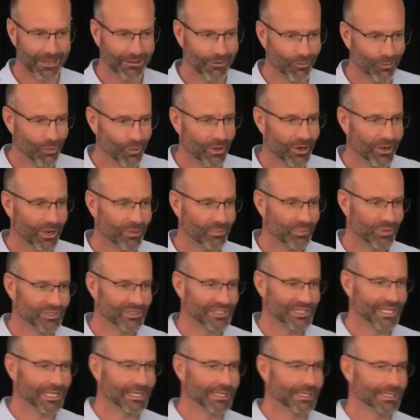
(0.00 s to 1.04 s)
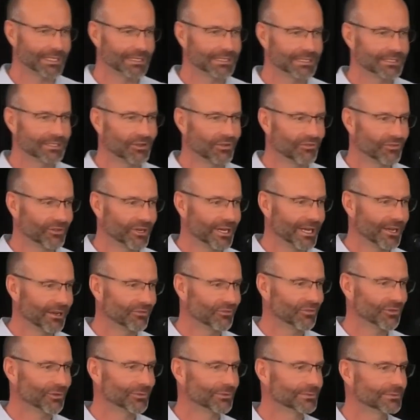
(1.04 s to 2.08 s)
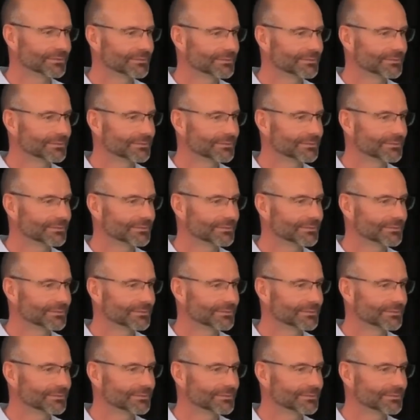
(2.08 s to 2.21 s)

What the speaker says: what I present is not very helpful,